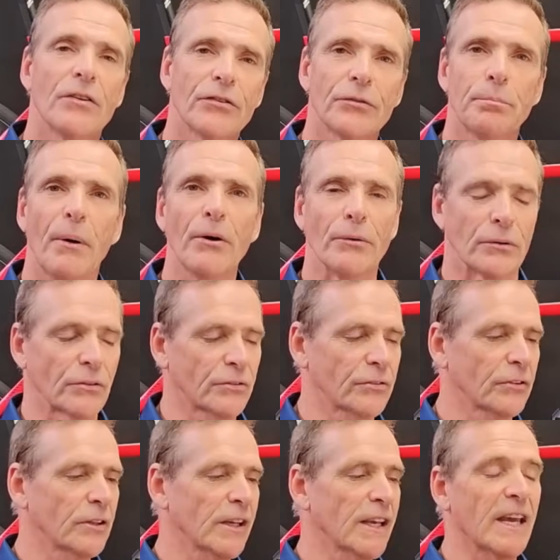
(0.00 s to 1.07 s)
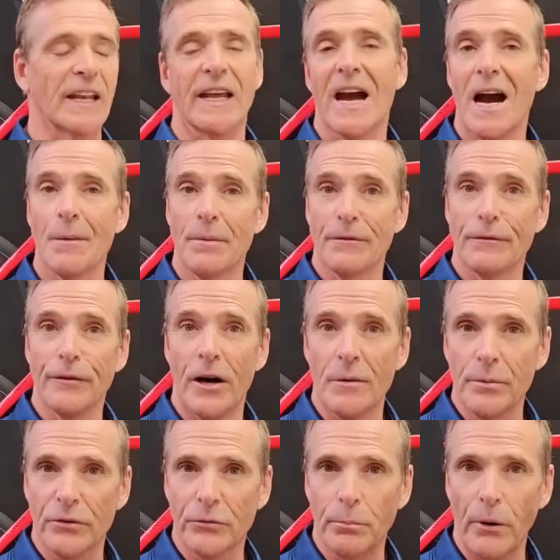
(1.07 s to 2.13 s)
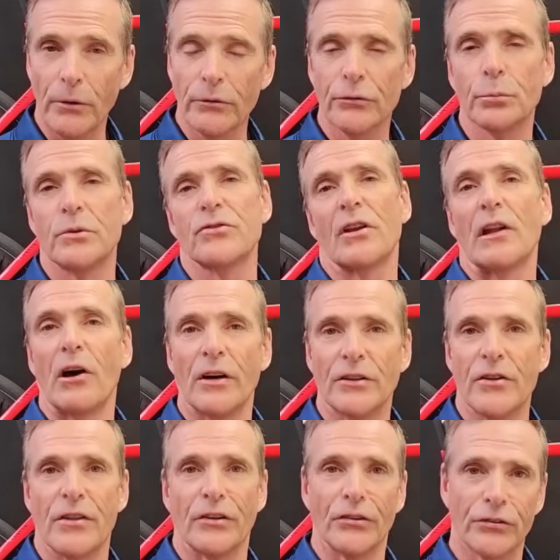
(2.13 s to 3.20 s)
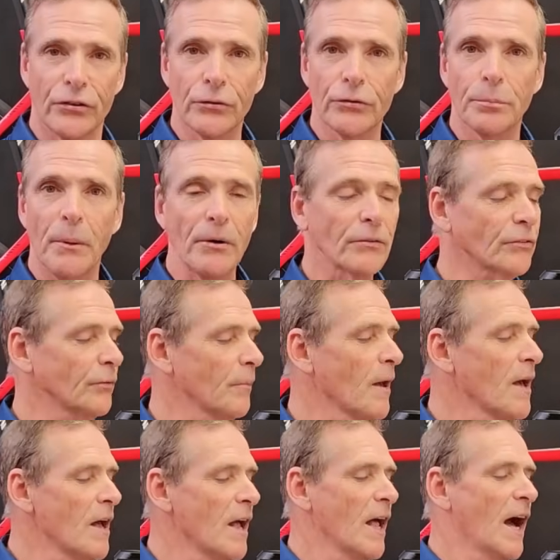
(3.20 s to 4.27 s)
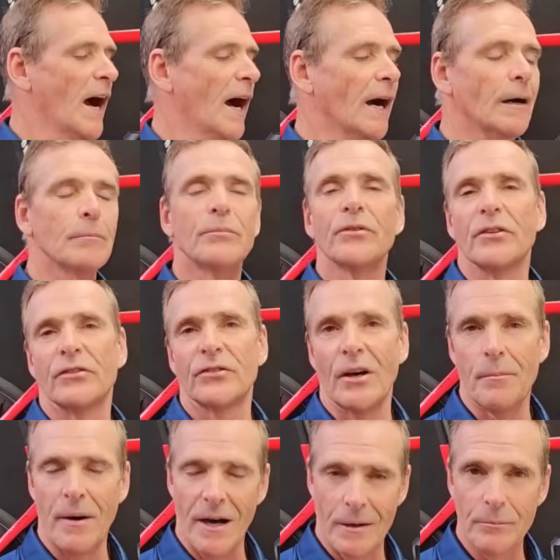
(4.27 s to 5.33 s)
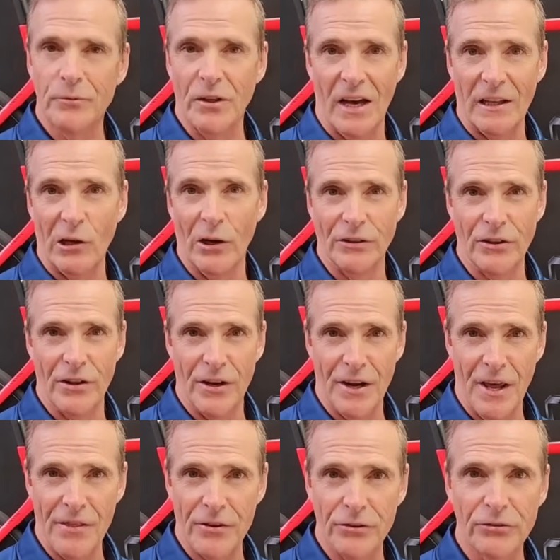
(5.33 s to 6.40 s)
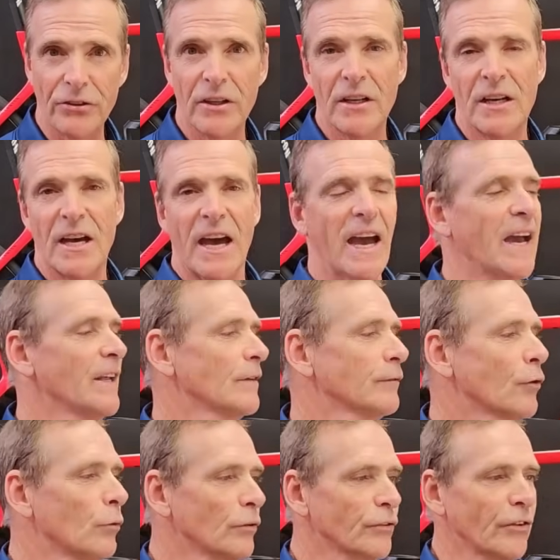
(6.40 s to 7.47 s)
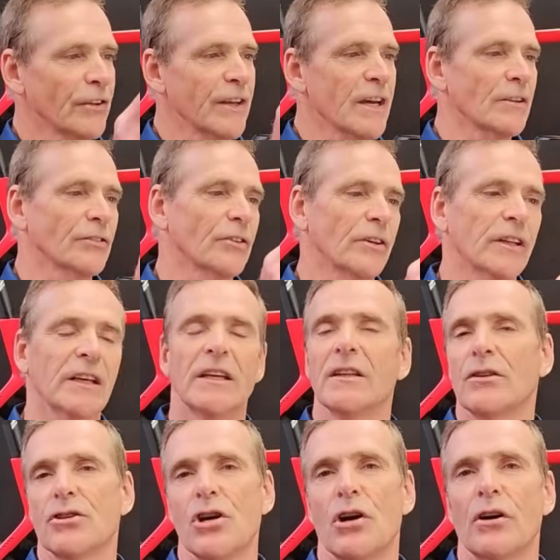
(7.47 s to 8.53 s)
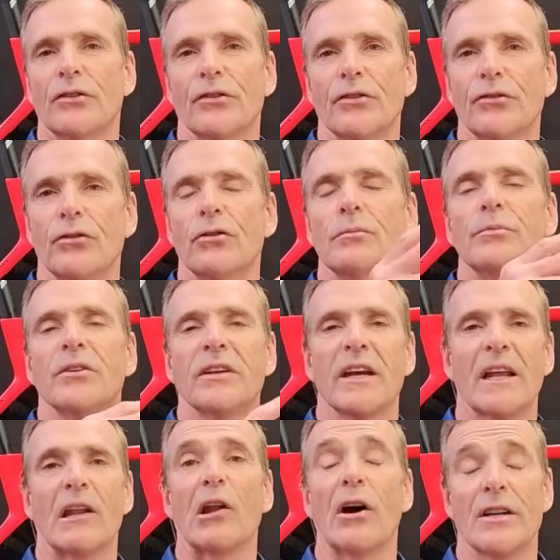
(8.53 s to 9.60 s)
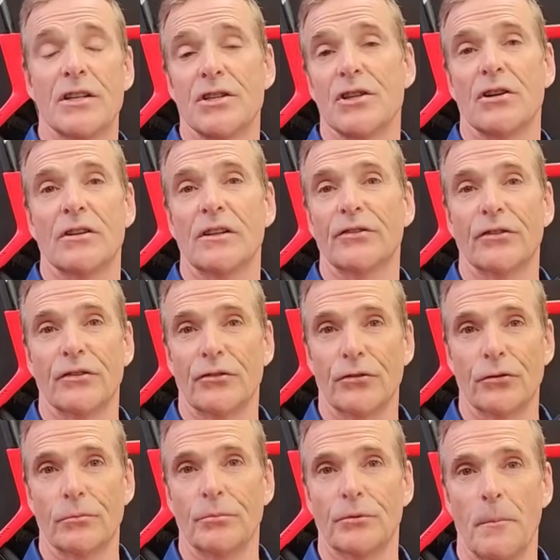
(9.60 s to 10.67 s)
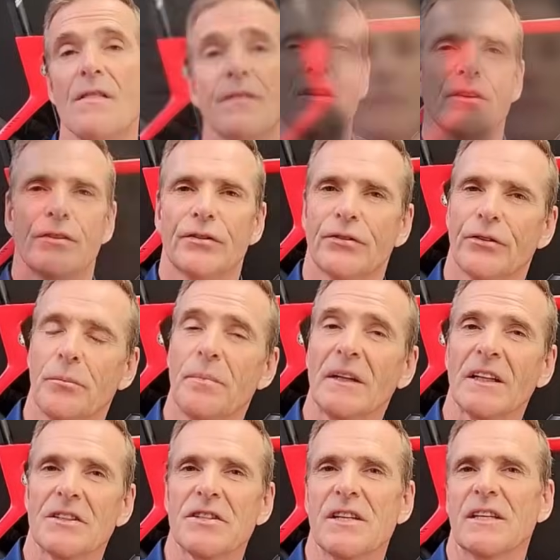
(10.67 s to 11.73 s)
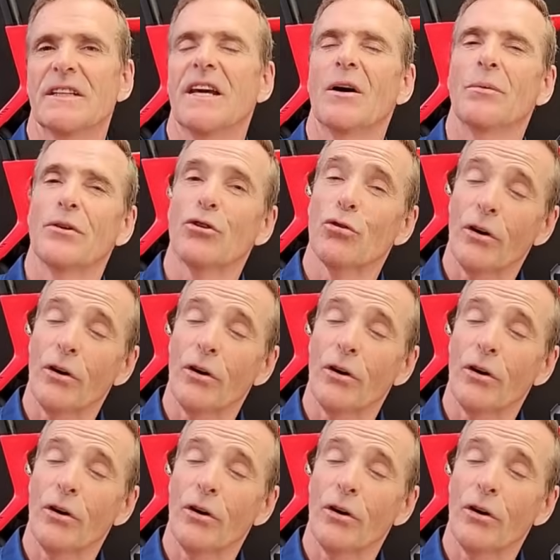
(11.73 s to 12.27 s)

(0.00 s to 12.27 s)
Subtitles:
Spokes, you can get carbon fibre spokes, which are lighter than steel spokes. Hubs, some hubs are lighter than others. And of course, on the outside here, your tyres and tubes, you can get lighter tyres and tubes. Stability. Now with